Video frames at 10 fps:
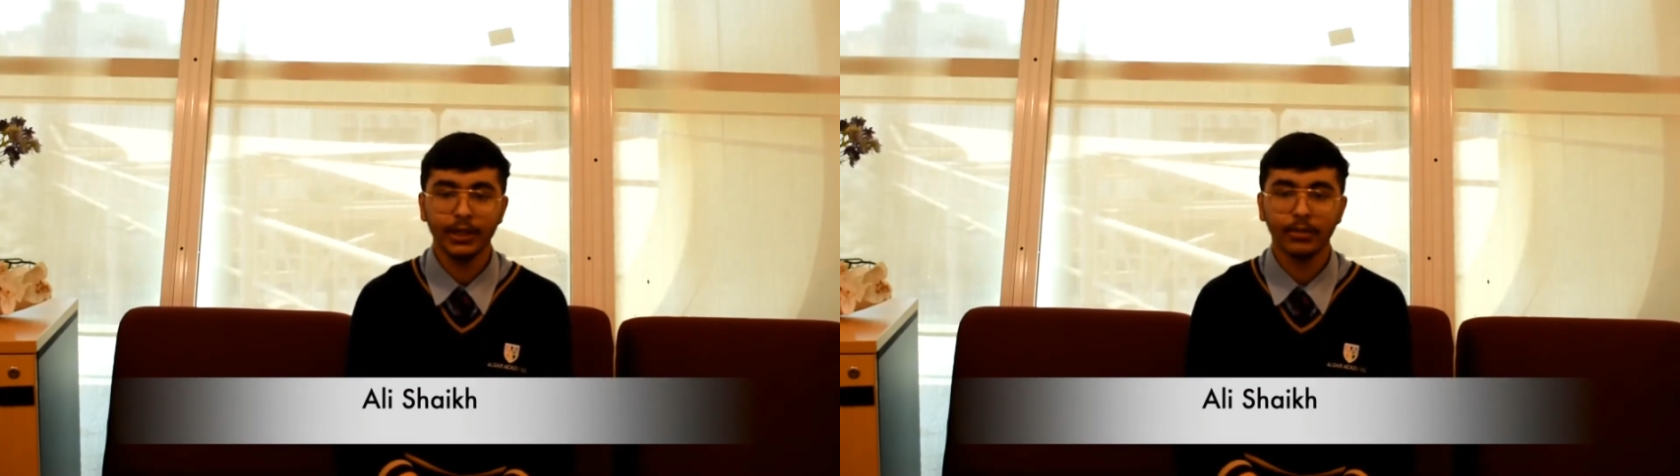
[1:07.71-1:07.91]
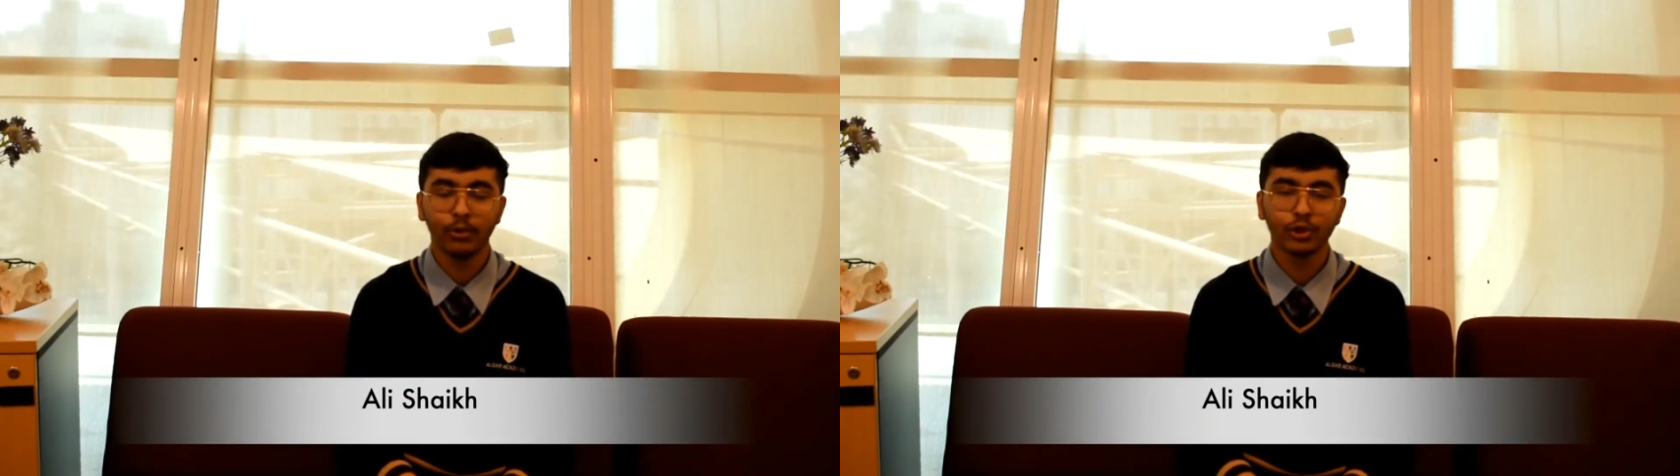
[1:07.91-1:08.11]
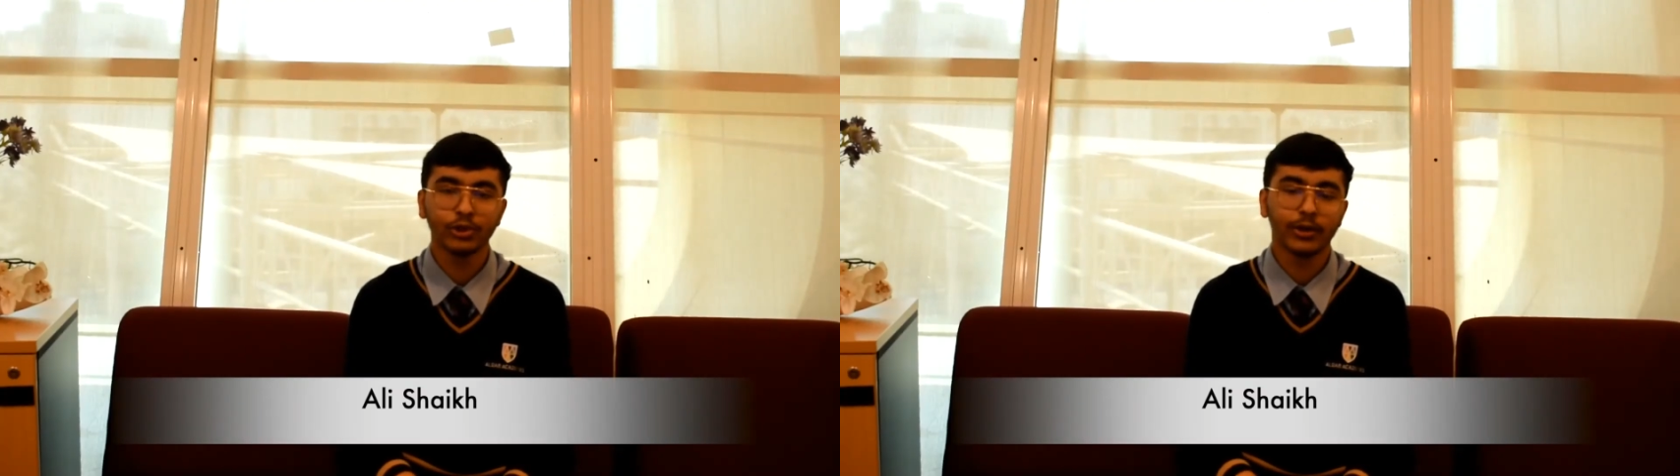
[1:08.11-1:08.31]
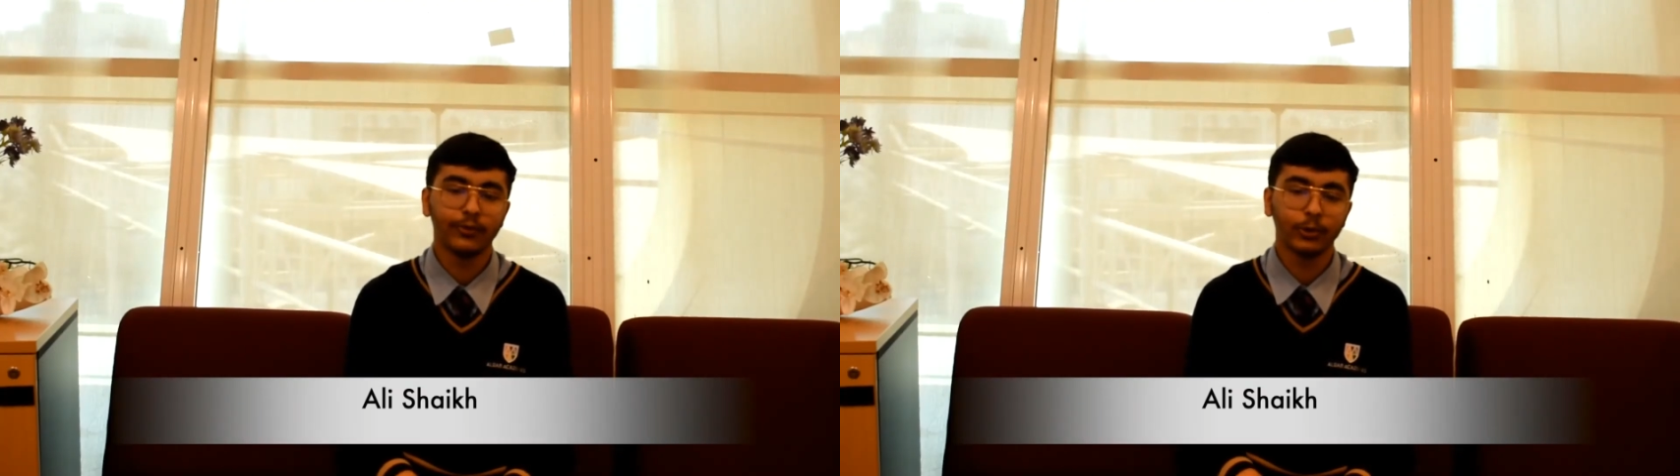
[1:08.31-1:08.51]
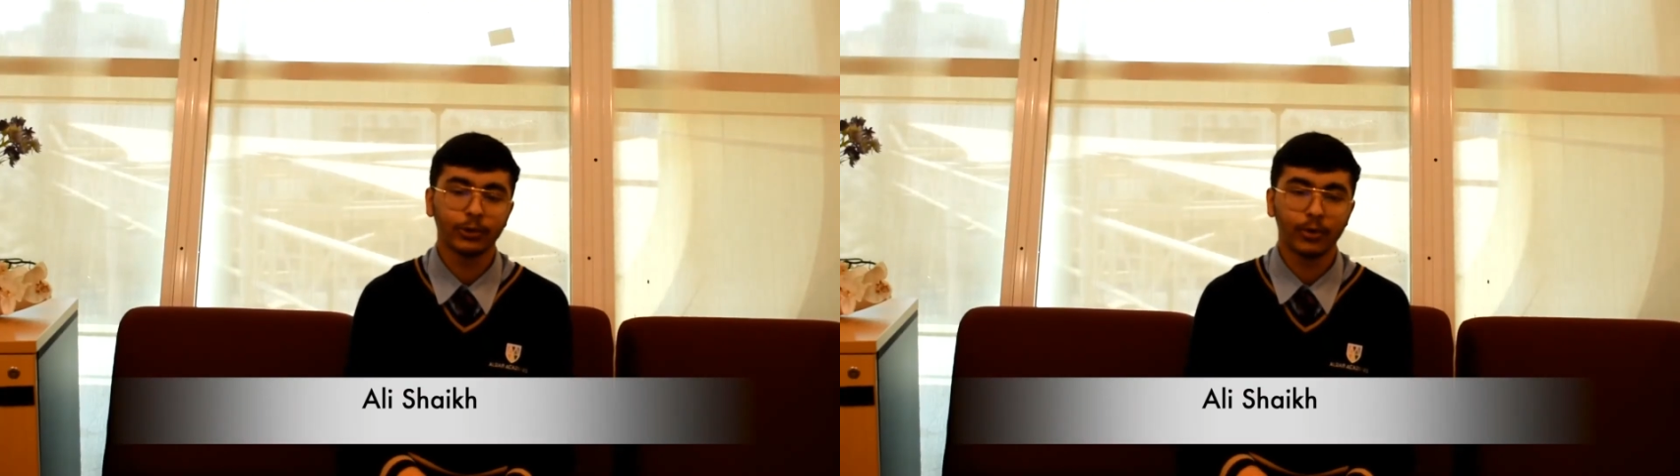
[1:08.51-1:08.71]
Motions are
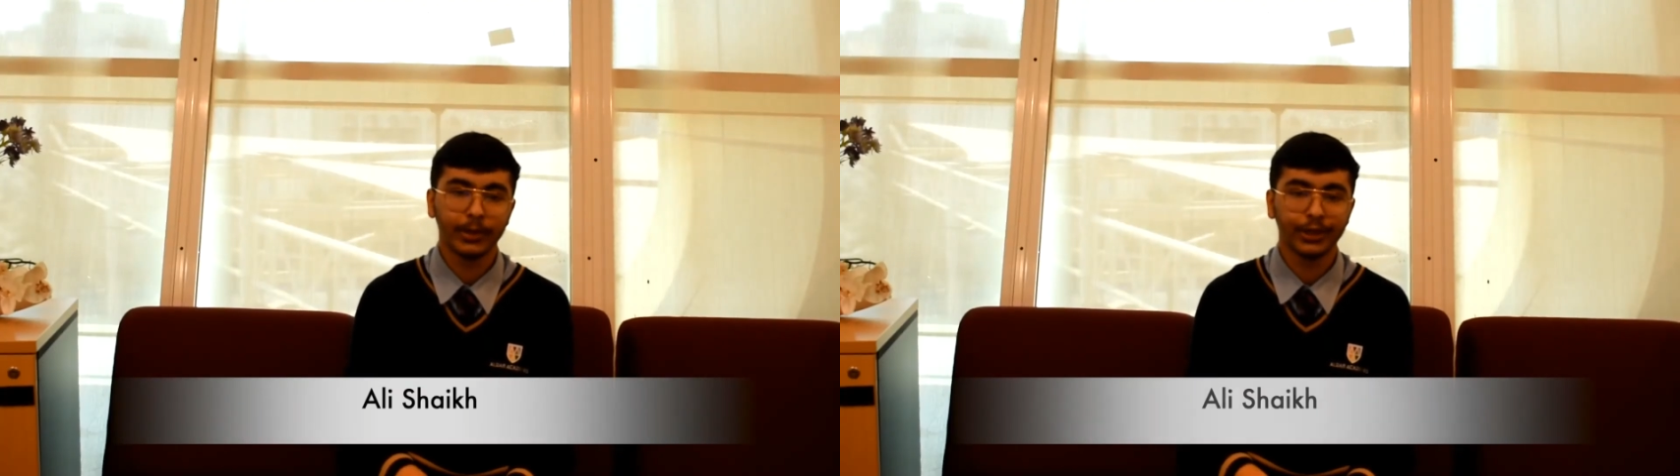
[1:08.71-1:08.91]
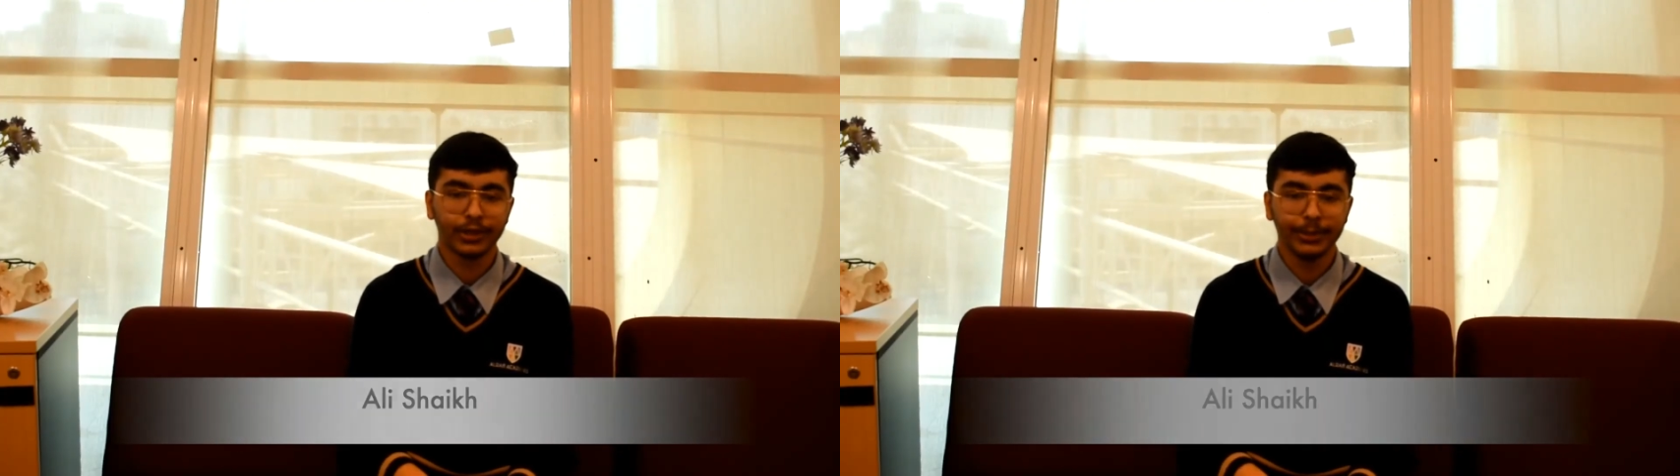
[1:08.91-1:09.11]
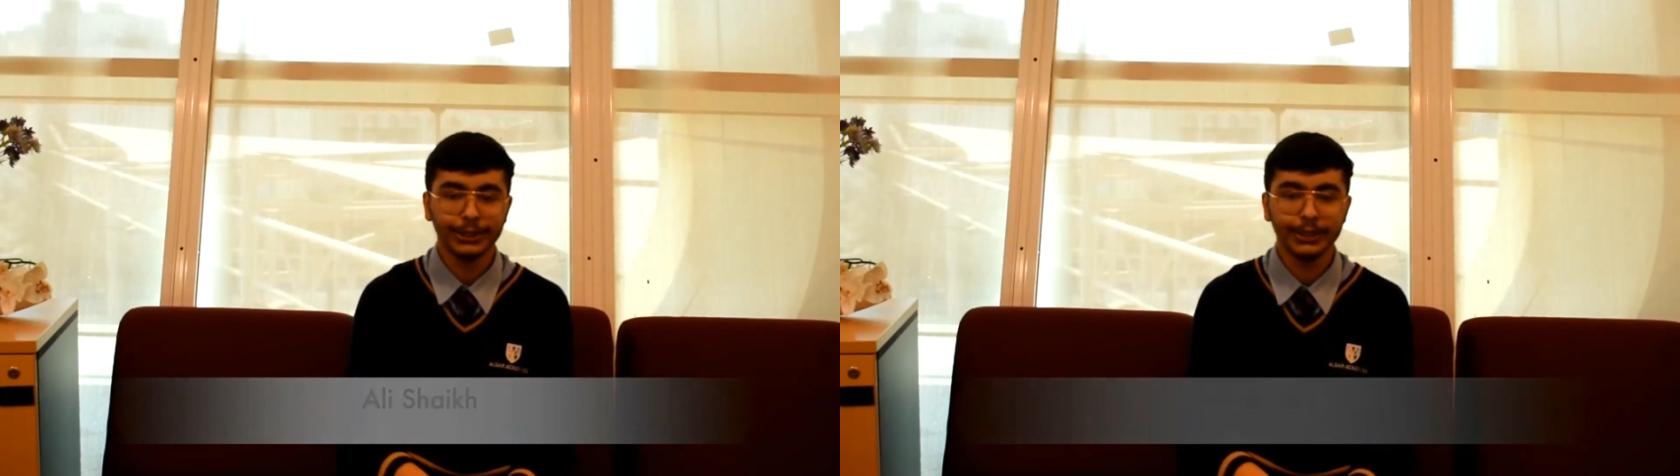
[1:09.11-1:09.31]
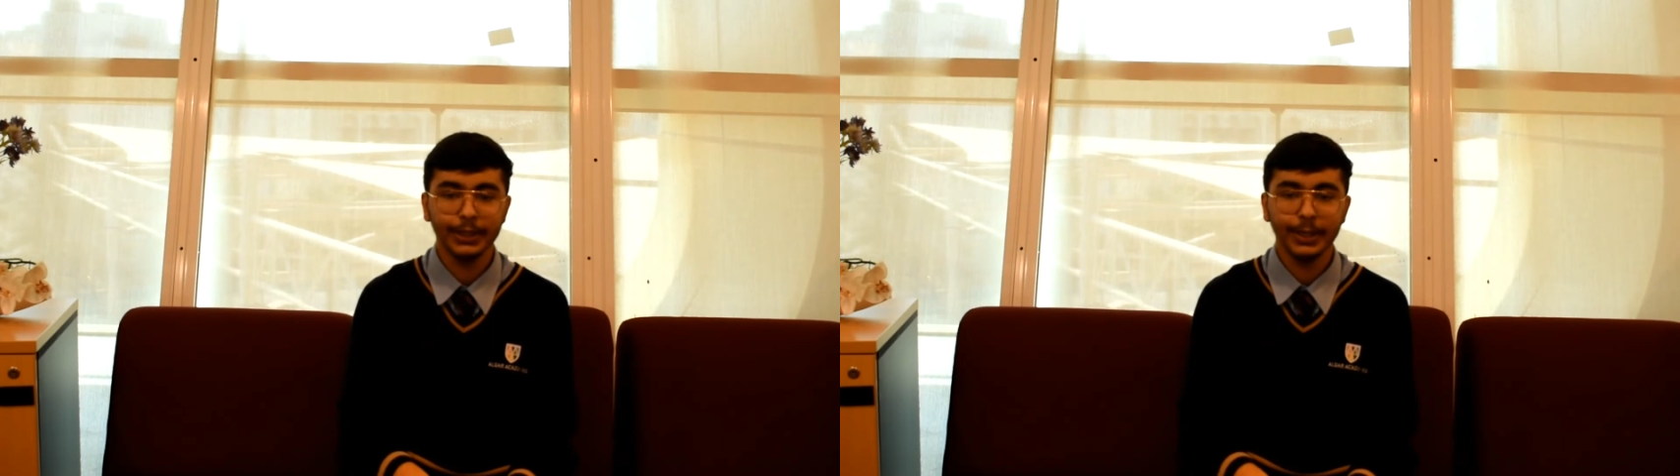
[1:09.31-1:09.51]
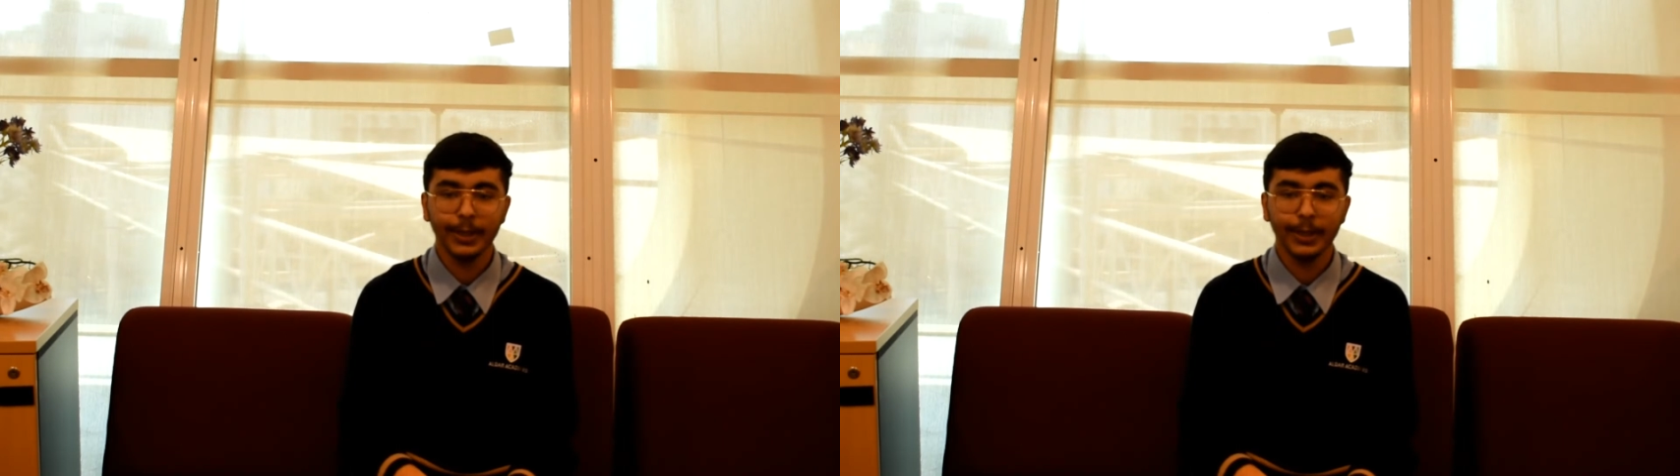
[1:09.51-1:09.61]
voted on by the committee.